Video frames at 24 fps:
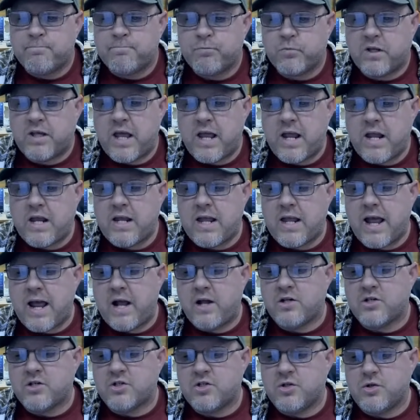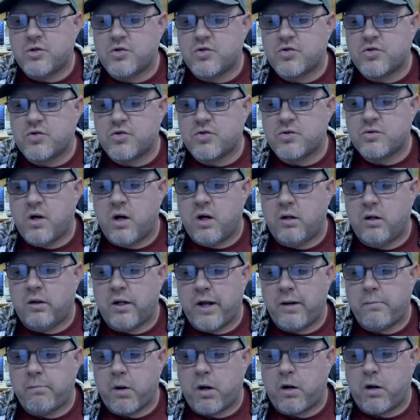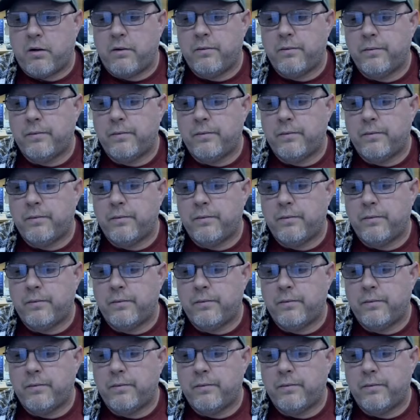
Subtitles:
Kate, yeah, I just use Lightburn.